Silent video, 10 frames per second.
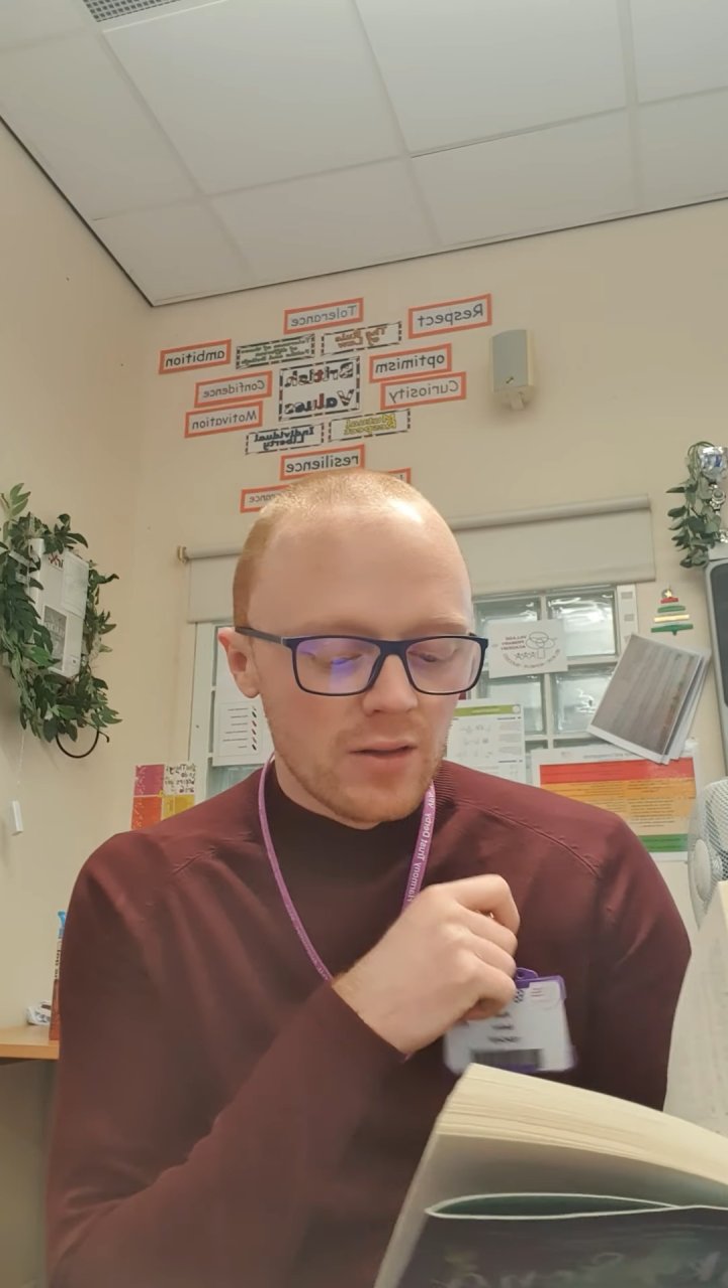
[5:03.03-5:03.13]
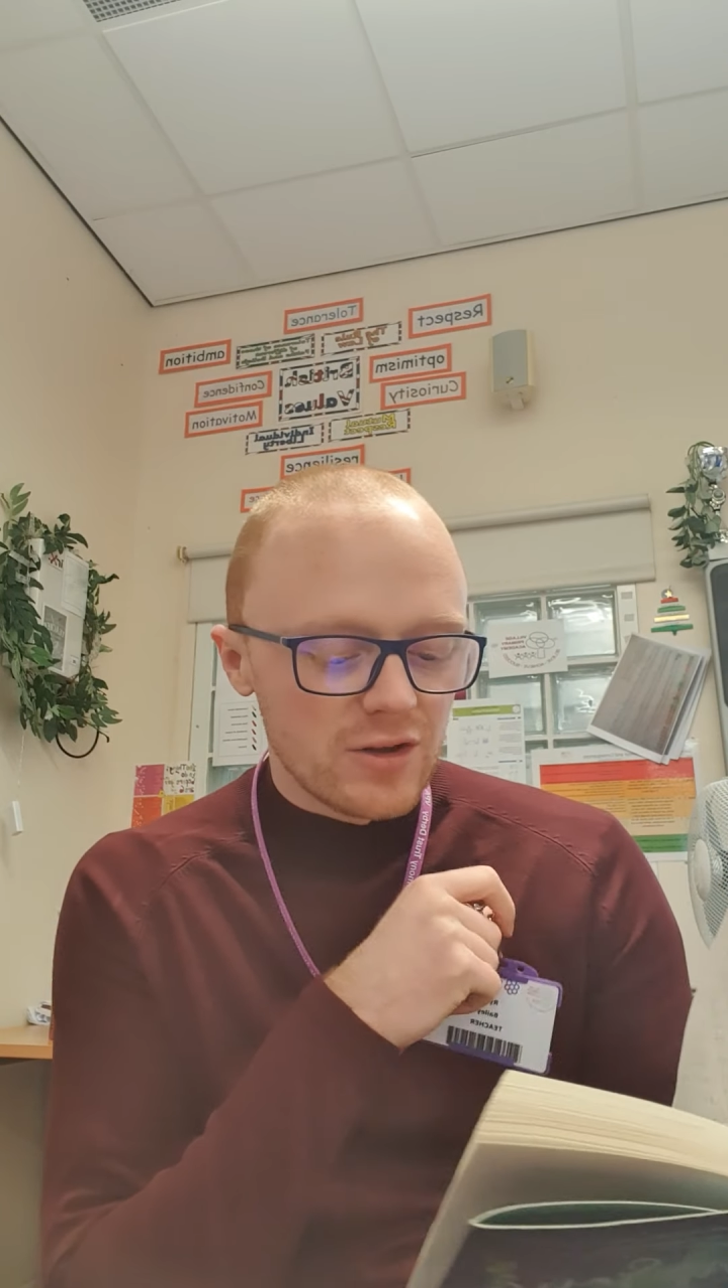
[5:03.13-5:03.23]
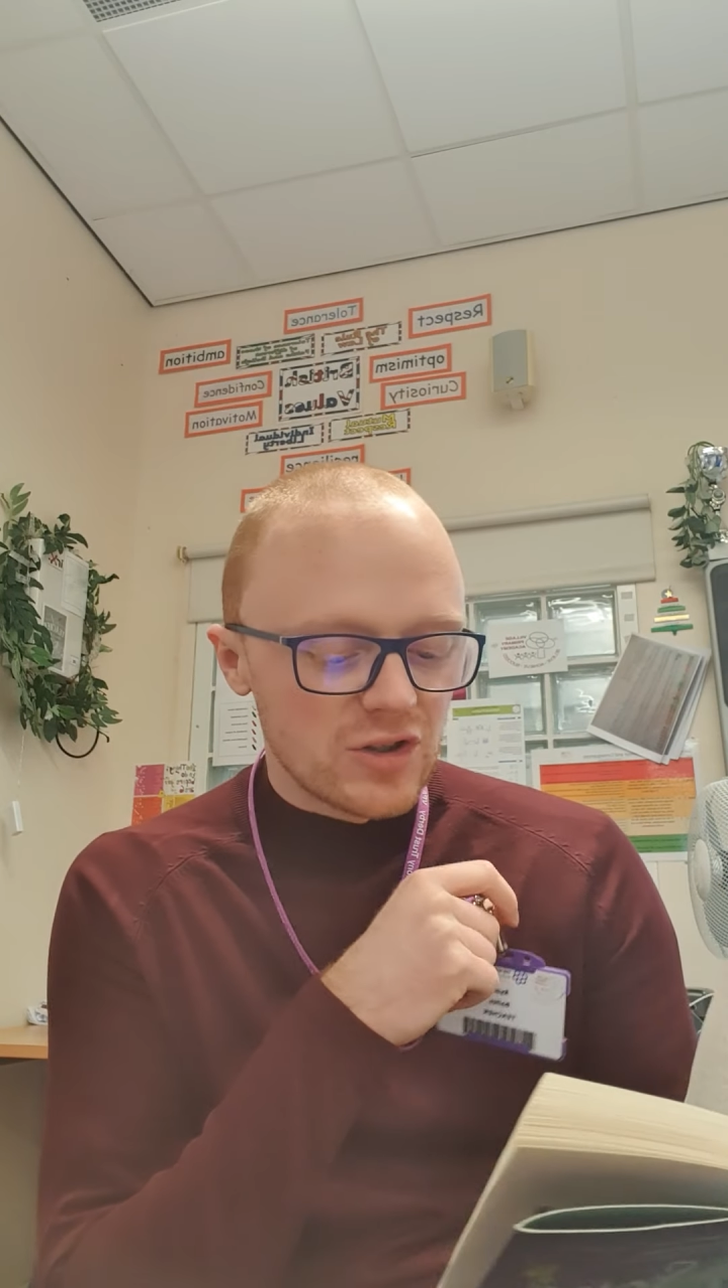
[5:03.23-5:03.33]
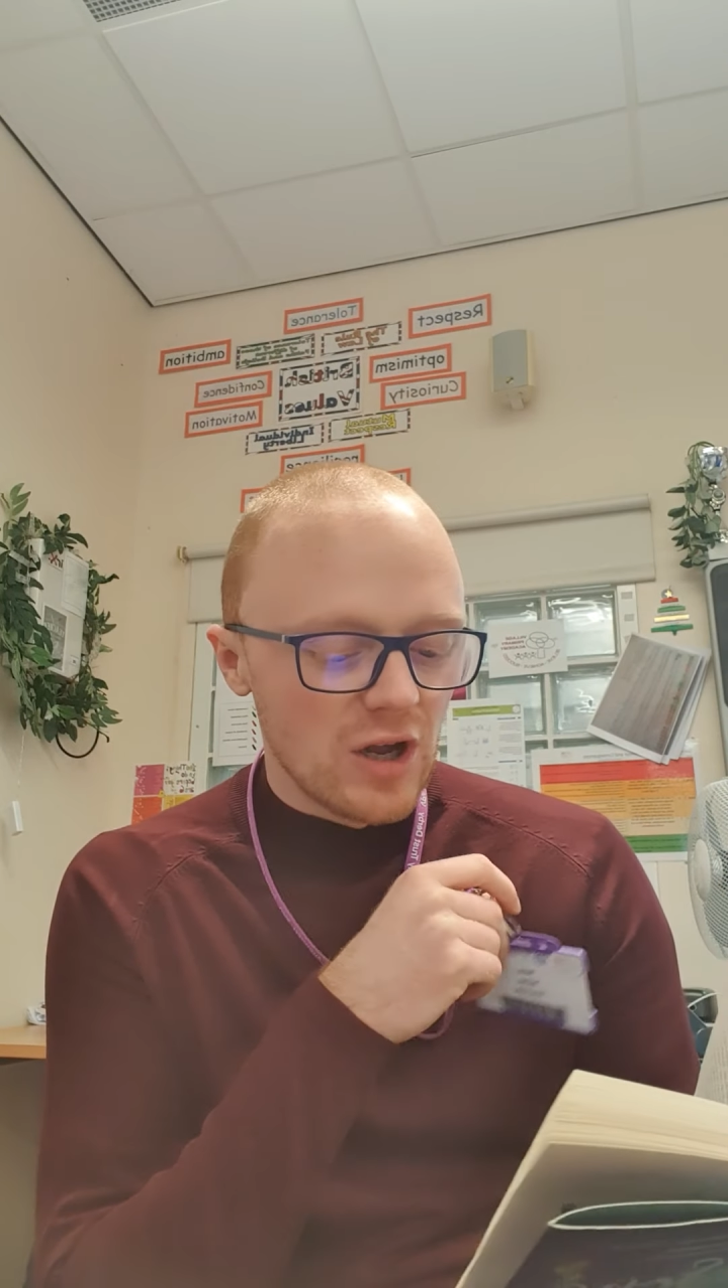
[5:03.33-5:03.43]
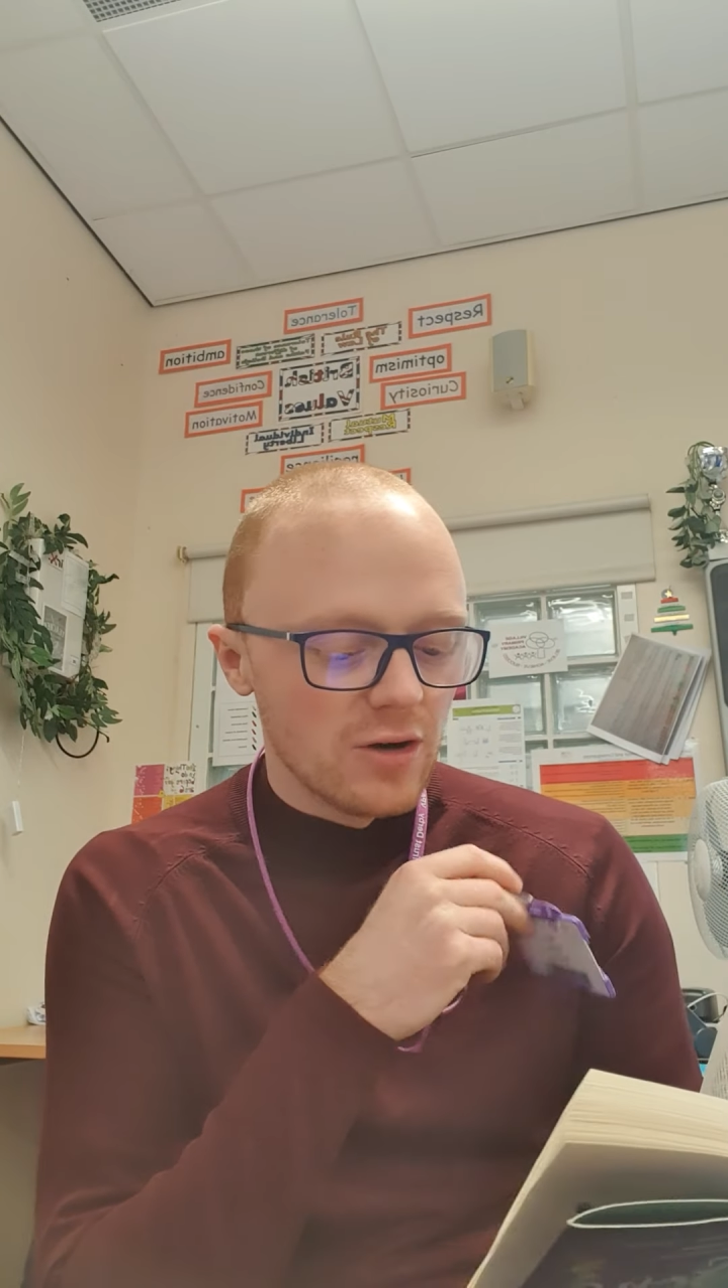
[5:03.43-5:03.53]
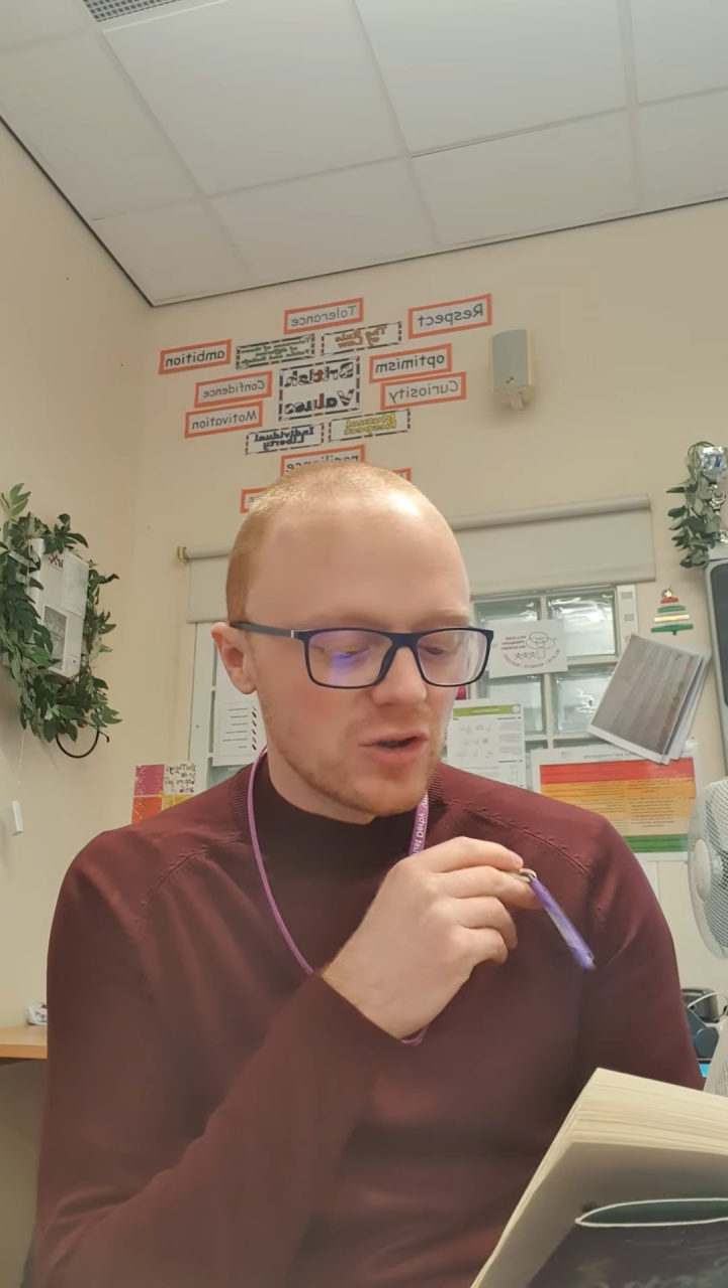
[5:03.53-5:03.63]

The snow